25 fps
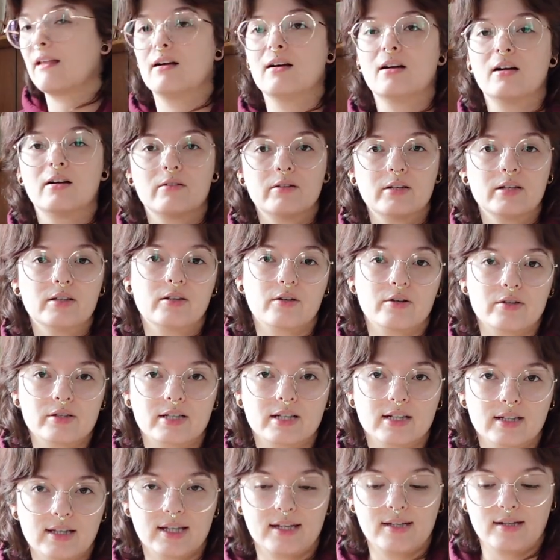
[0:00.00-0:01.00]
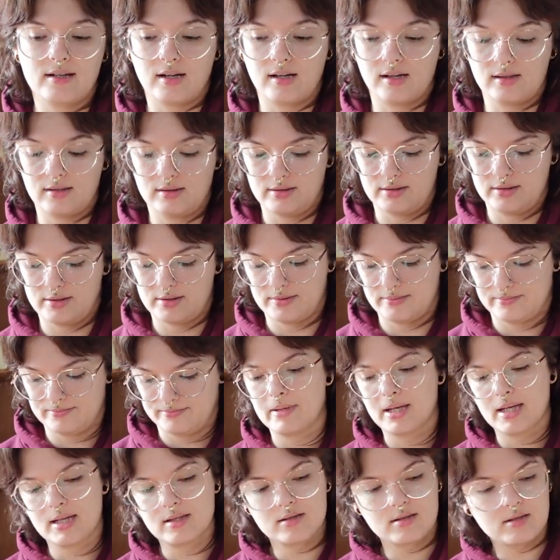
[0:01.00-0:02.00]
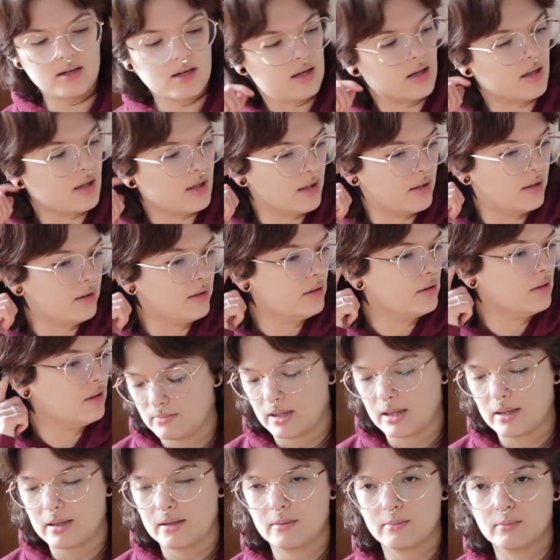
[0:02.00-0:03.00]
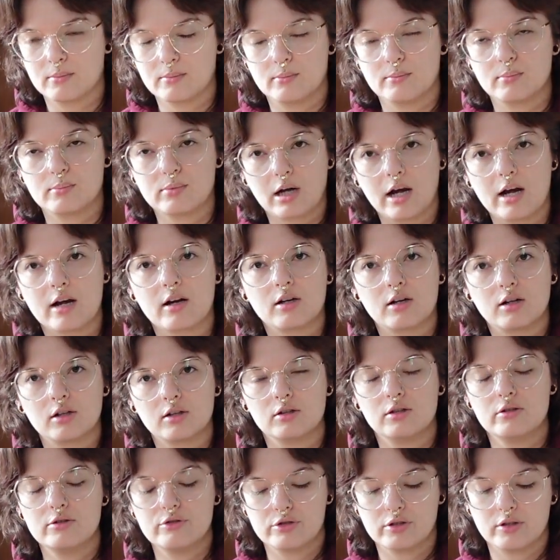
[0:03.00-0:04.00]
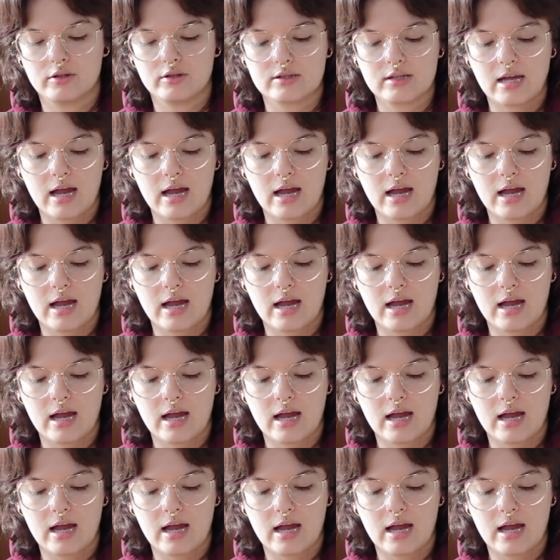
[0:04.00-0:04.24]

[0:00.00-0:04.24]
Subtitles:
already know that I like Gotland. Based on my prior conclusions,